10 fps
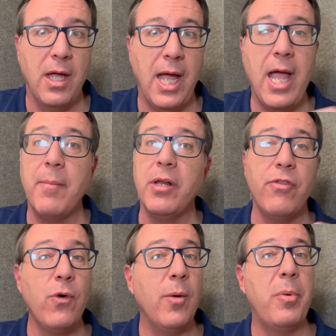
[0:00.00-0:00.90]
Hey, I'm going to
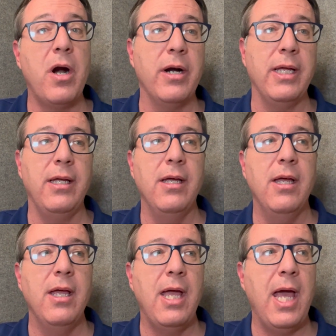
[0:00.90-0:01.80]
throw a party.
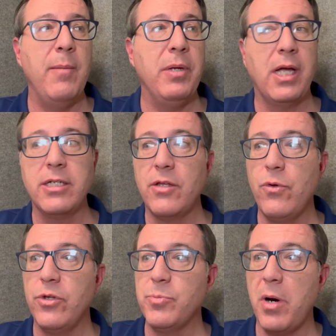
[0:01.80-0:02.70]
Hey, because I
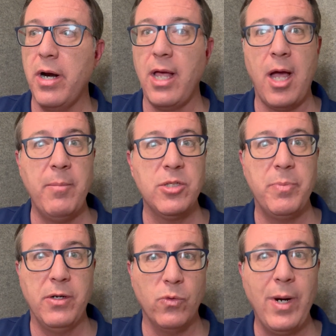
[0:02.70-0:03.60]
threw this party, I must
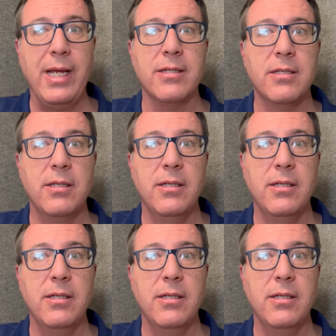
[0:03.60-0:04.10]
be great.